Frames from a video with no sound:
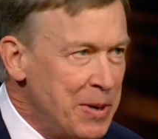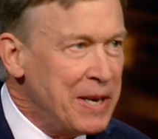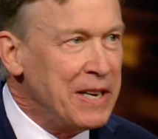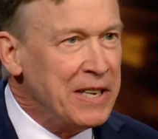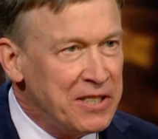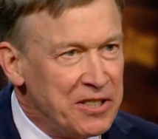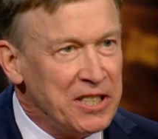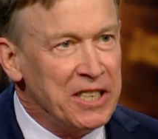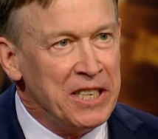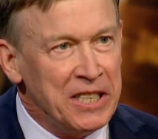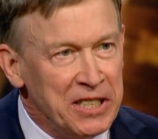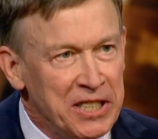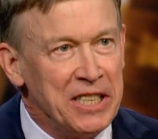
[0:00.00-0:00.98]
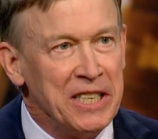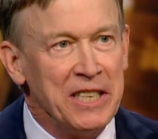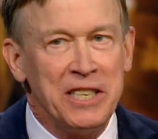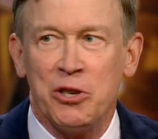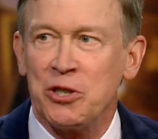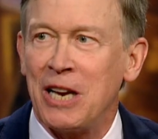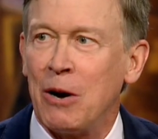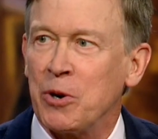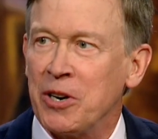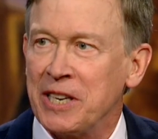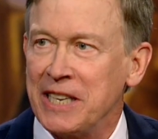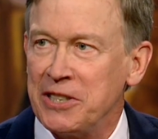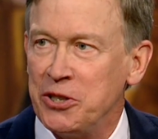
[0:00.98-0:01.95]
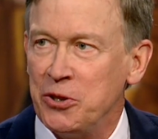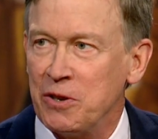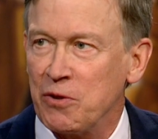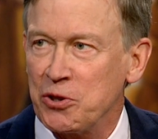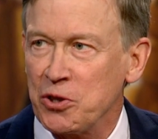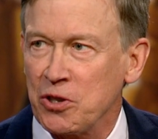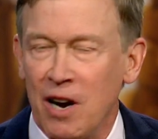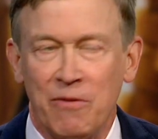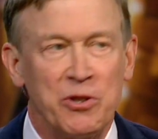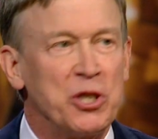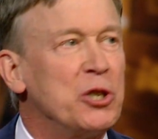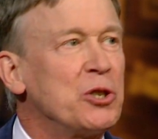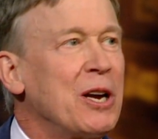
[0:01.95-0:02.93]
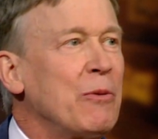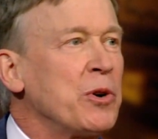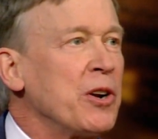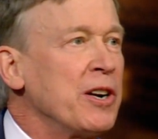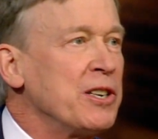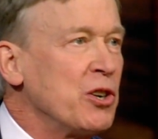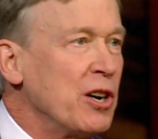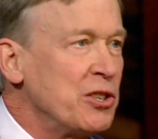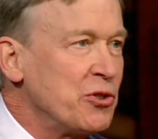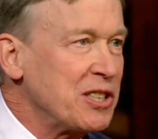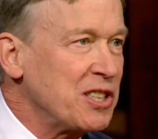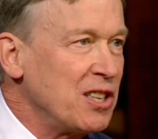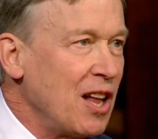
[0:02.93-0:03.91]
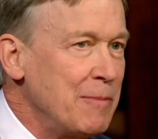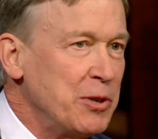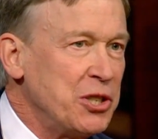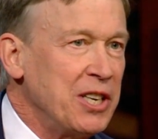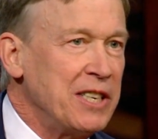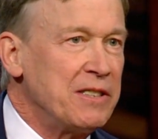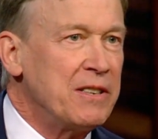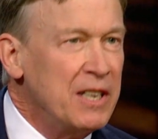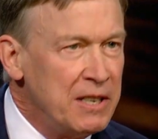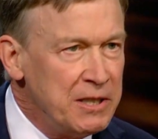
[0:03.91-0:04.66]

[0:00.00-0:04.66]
B, C, D, here's how we're going to get to universal coverage. Here's how we're going to address climate change.